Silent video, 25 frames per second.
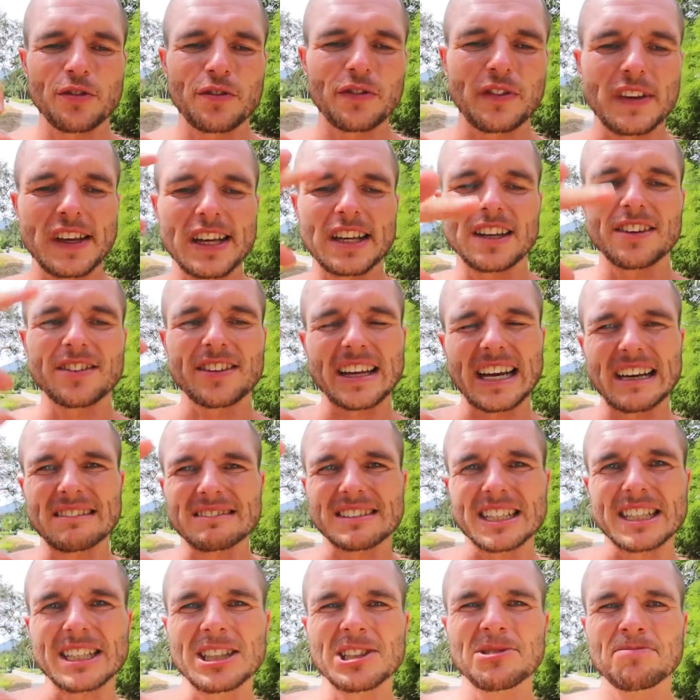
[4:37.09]
feelers
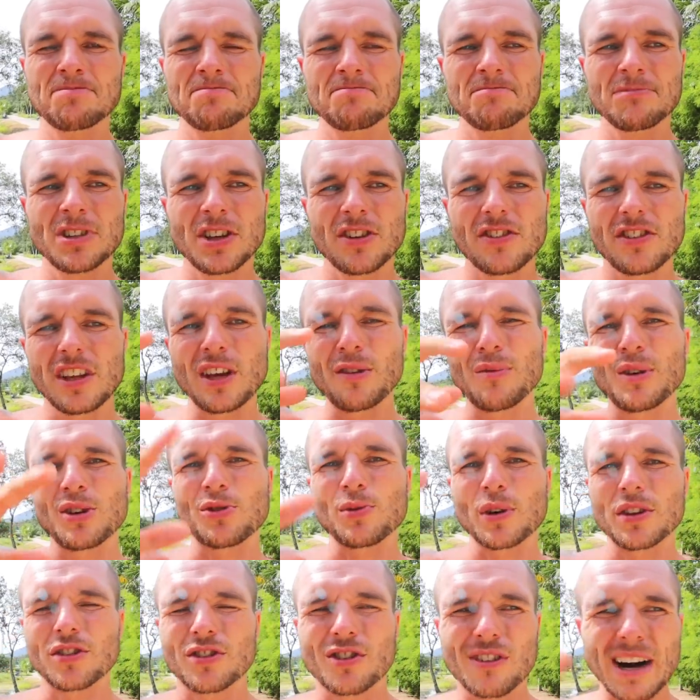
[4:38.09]
out there, seeing
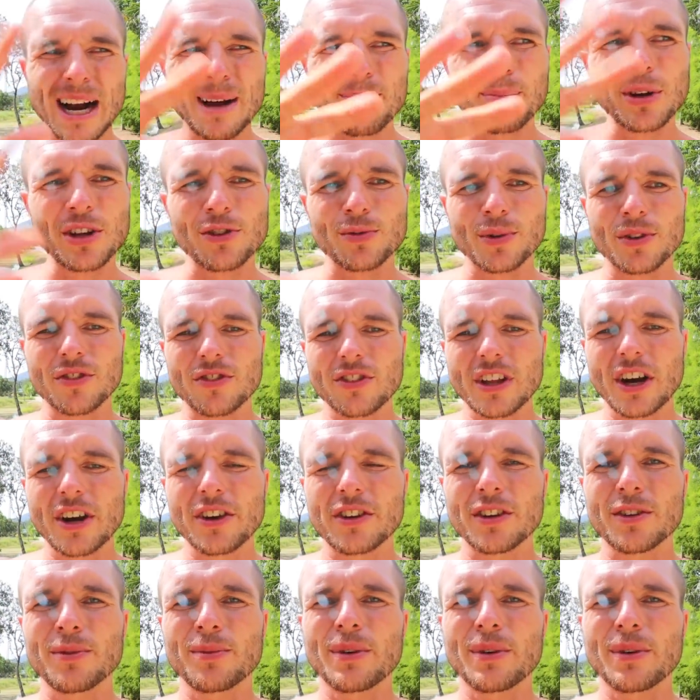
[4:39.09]
which ones grab, which ones don't.